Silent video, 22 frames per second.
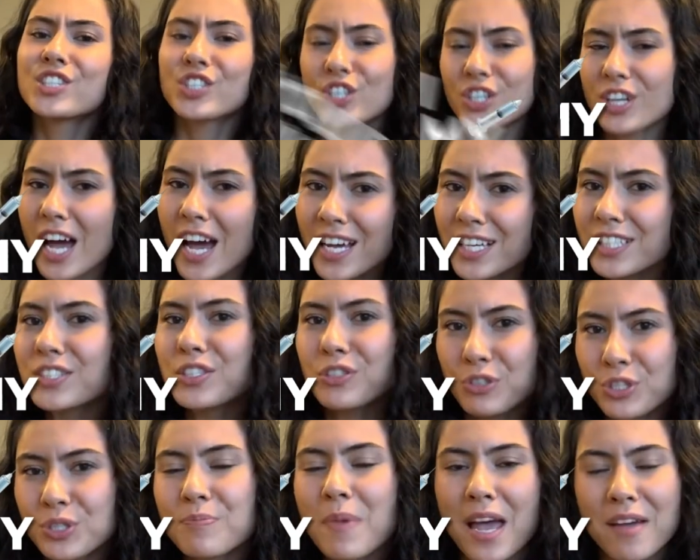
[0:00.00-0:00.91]
Should I
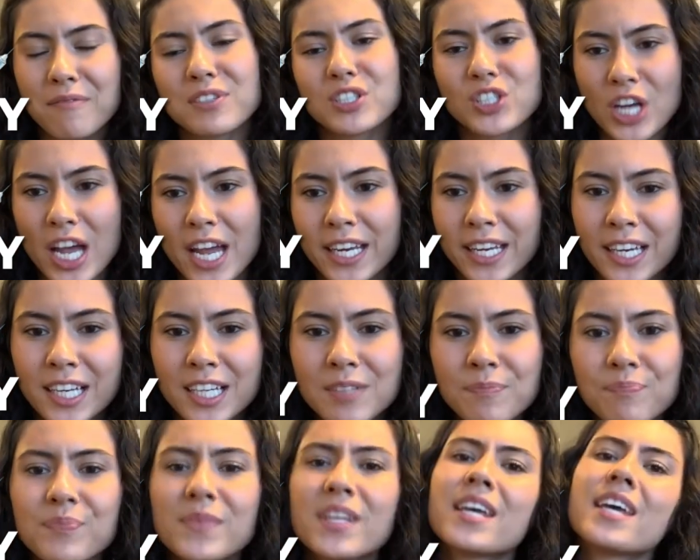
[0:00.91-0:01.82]
douche my
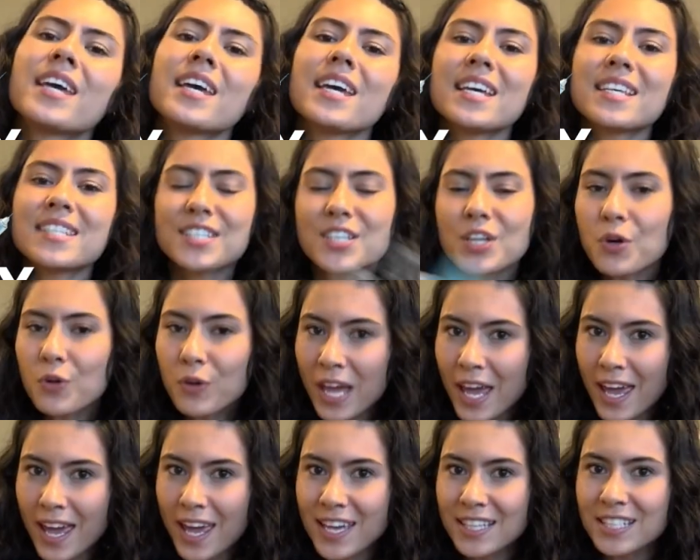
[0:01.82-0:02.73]
vagina? Is it
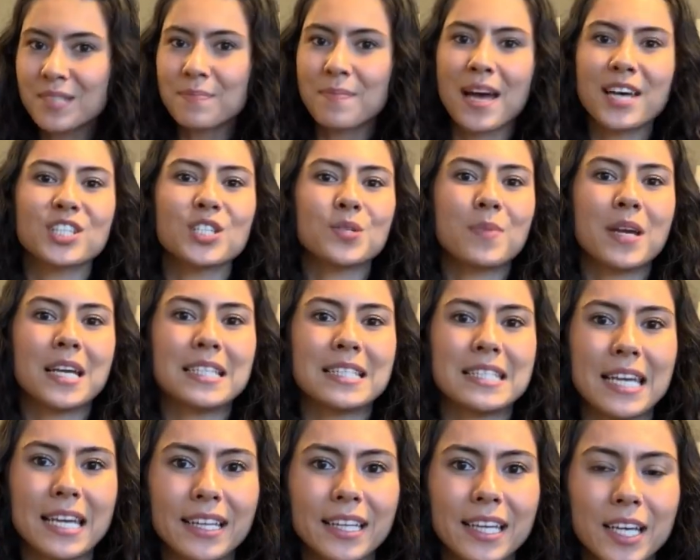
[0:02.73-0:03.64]
okay to masturbate
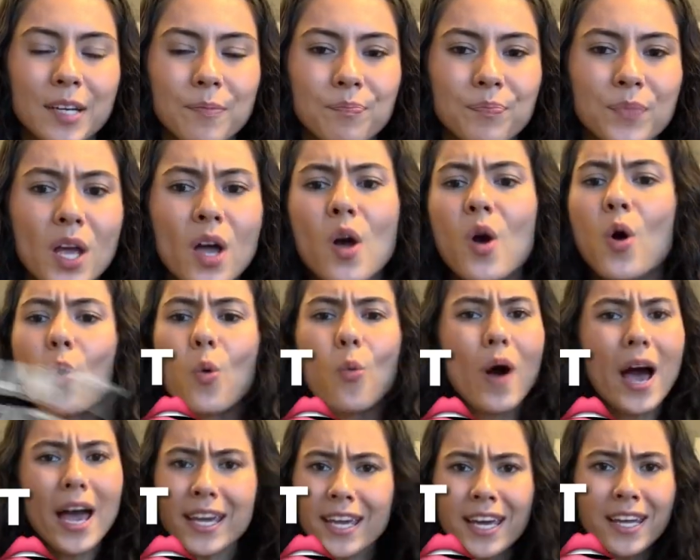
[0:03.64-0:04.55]
daily?
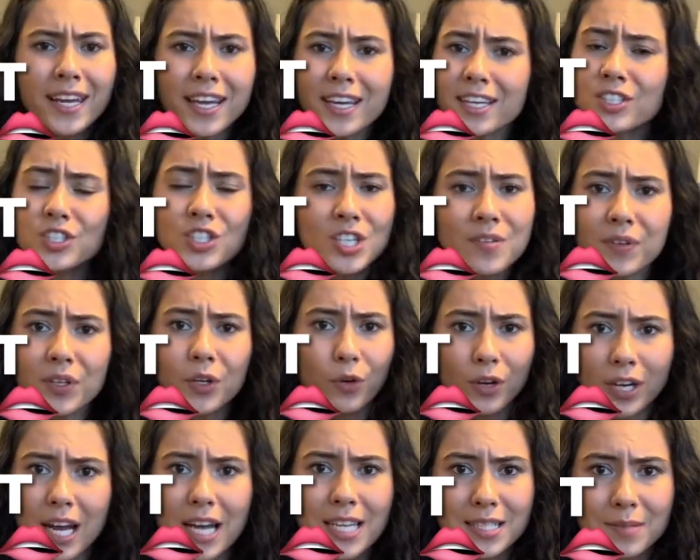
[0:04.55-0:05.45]
Why can't I achieve an
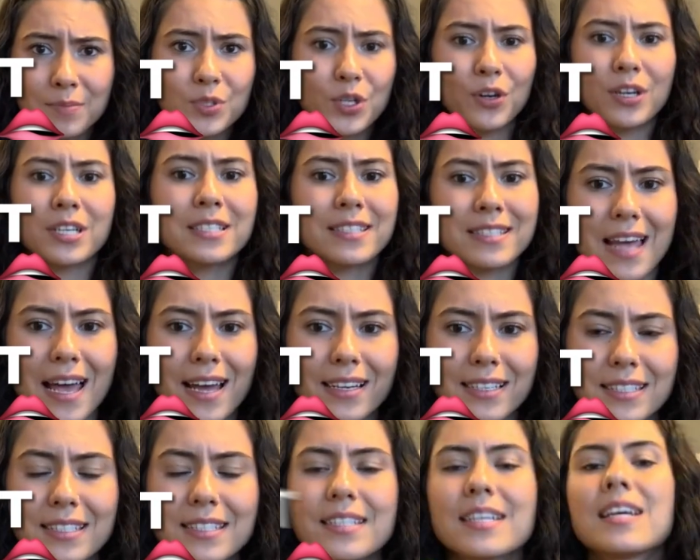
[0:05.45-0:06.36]
orgasm during
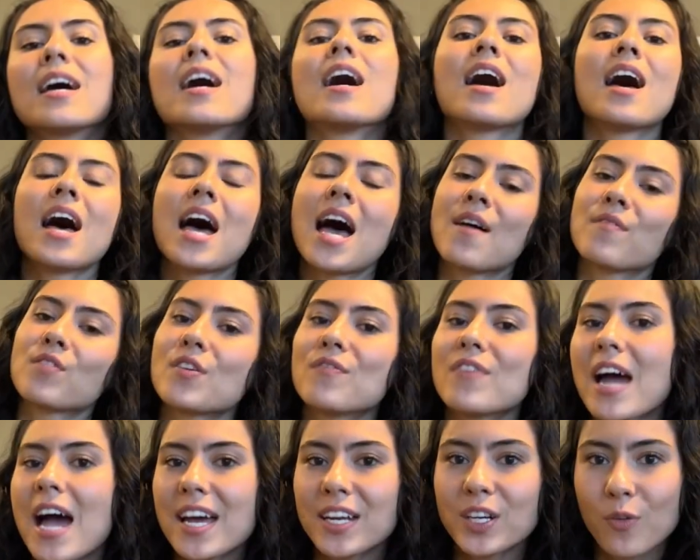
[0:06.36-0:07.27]
sex? Have you
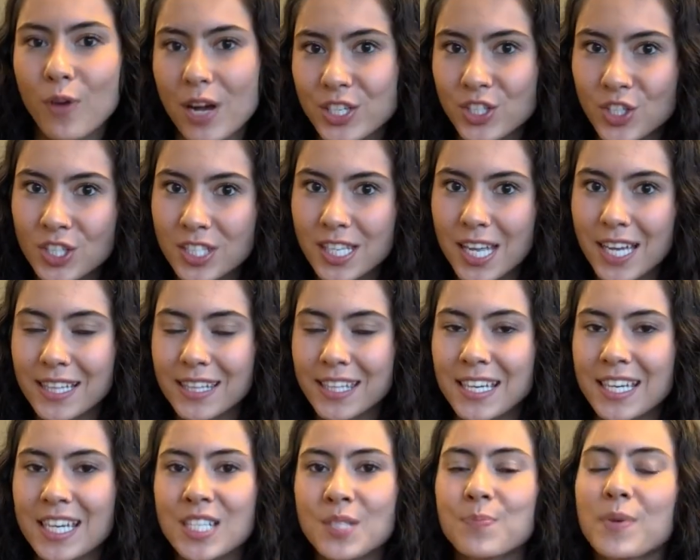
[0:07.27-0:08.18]
ever had questions like
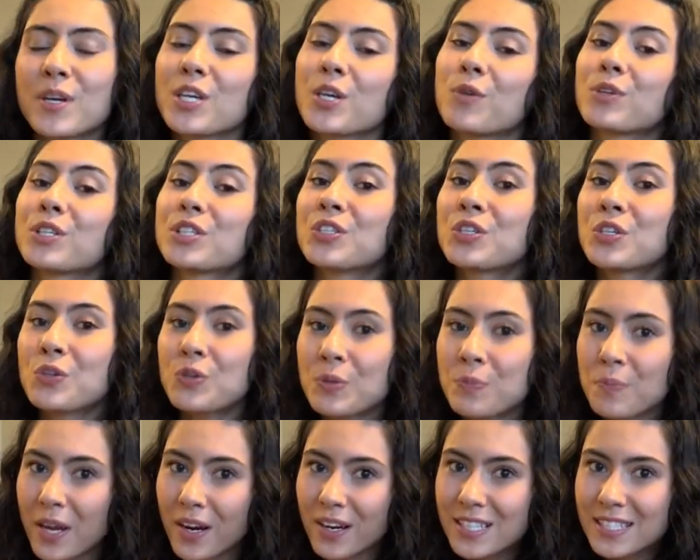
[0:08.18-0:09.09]
these, but you were too
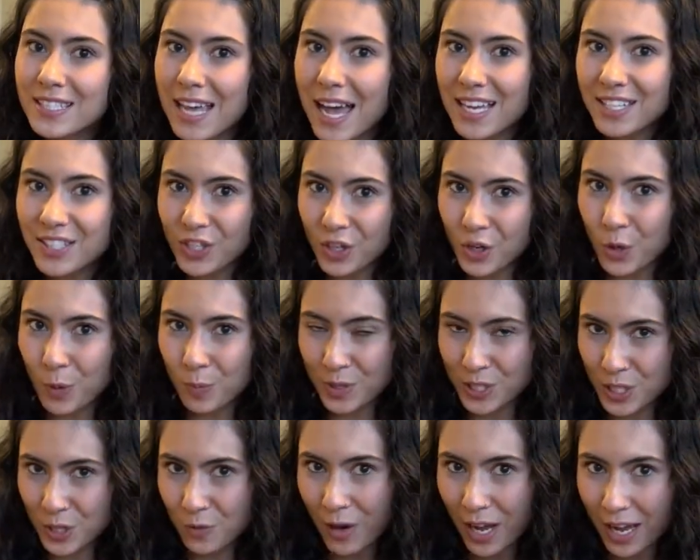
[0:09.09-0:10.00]
embarrassed to ask your
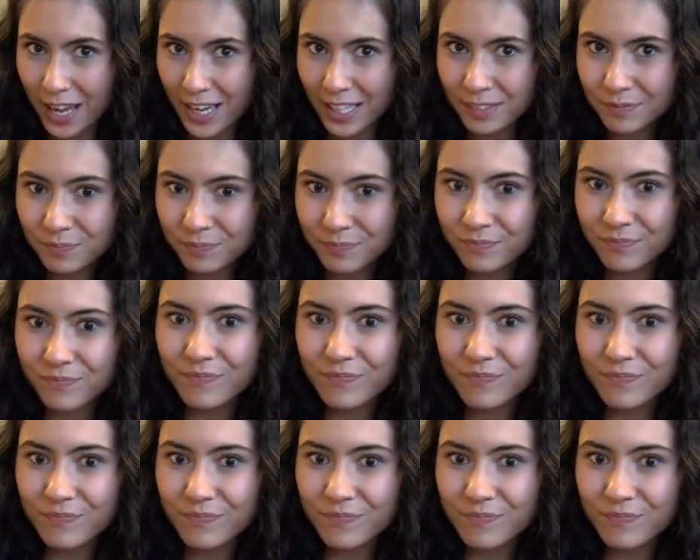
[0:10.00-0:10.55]
OBGYN?